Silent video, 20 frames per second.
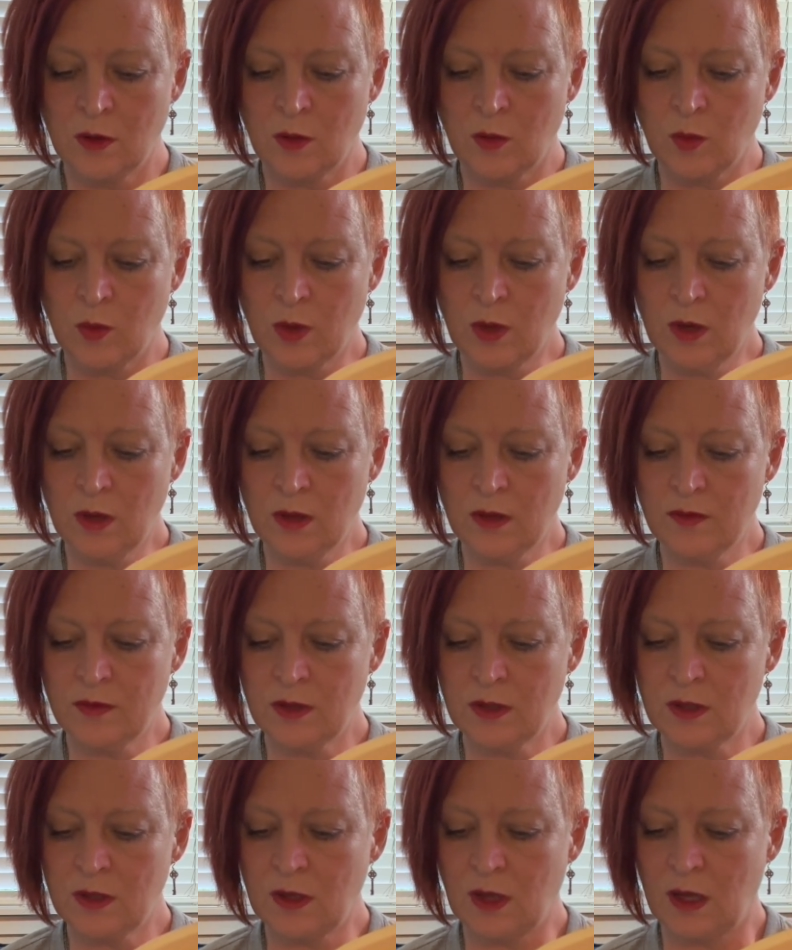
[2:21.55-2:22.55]
We are living
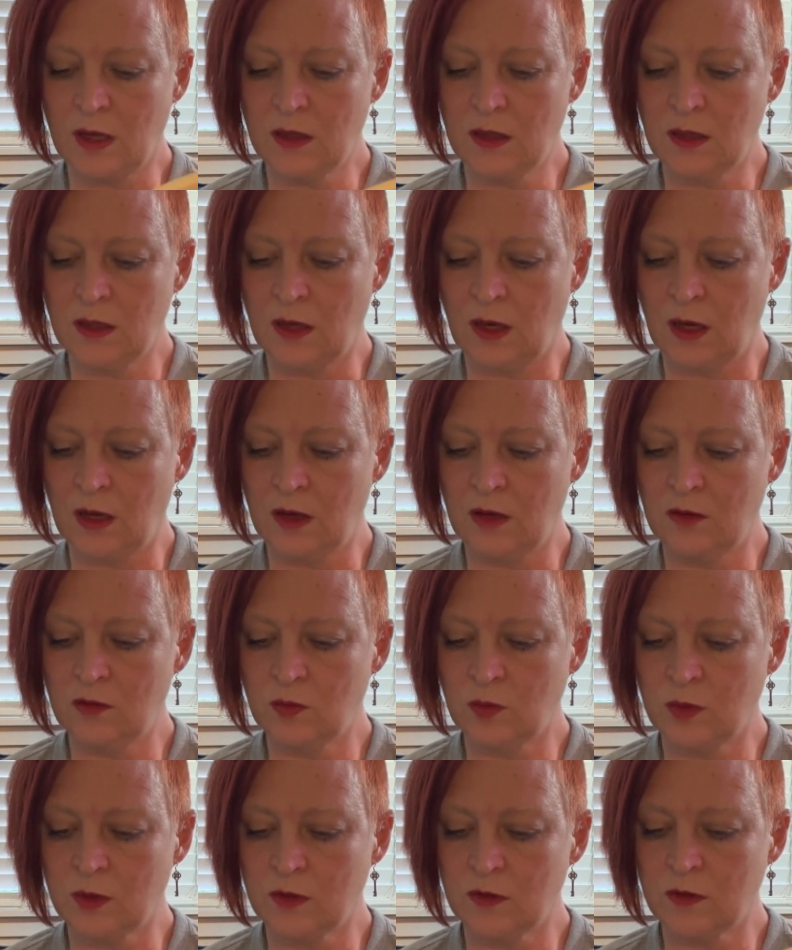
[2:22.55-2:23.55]
today in an age
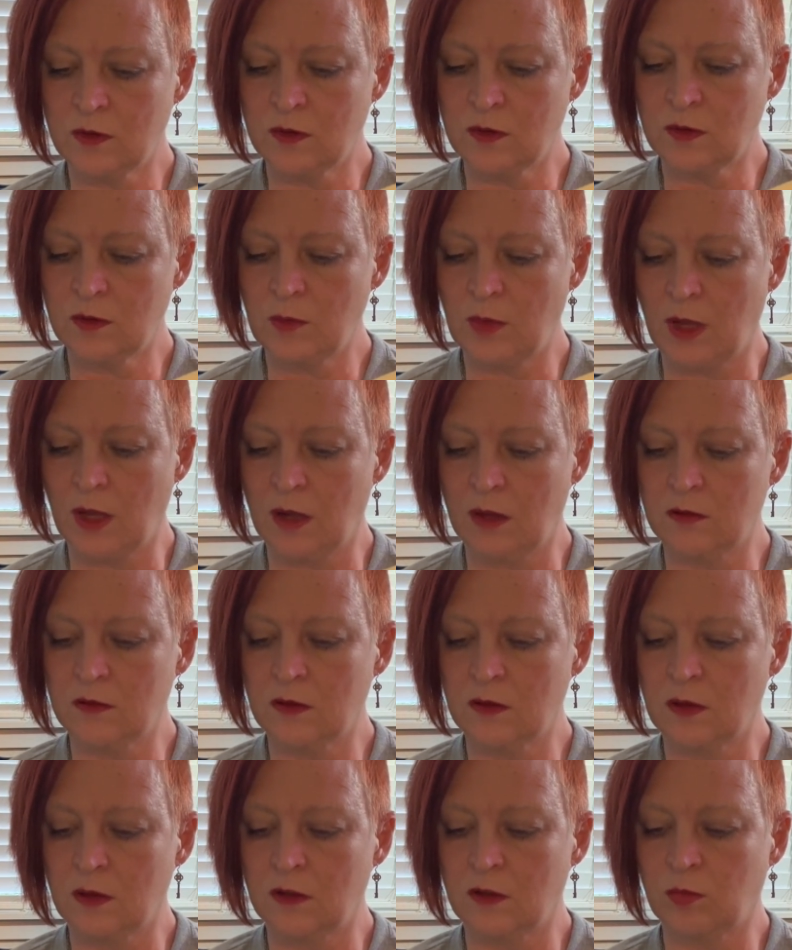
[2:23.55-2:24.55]
which demands
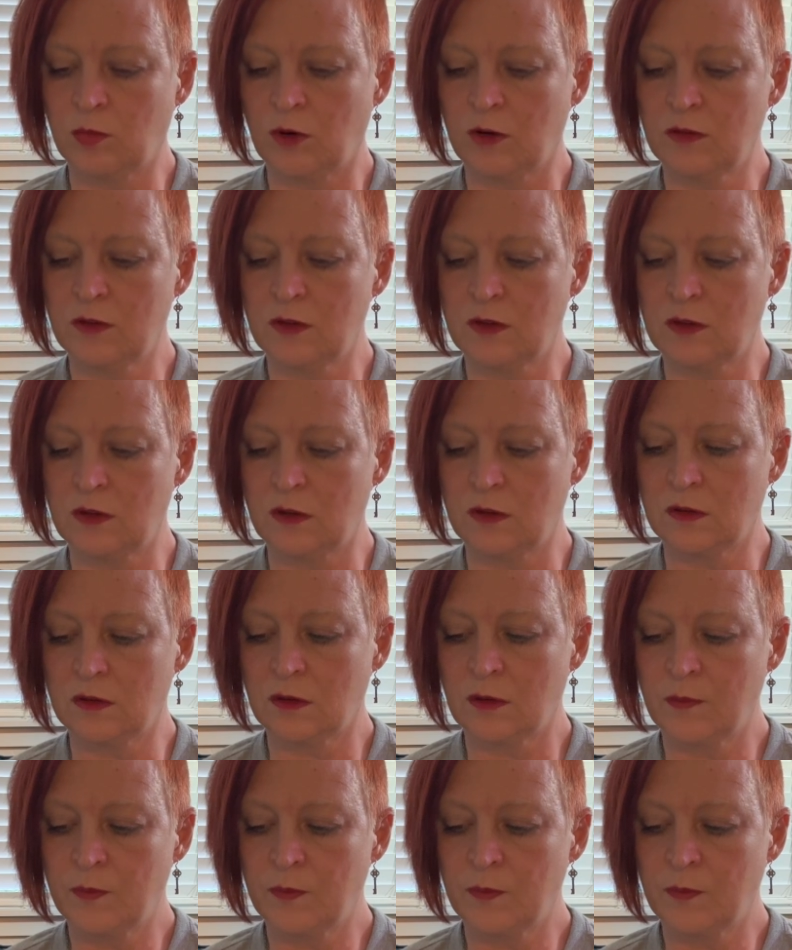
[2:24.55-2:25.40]
its privileges,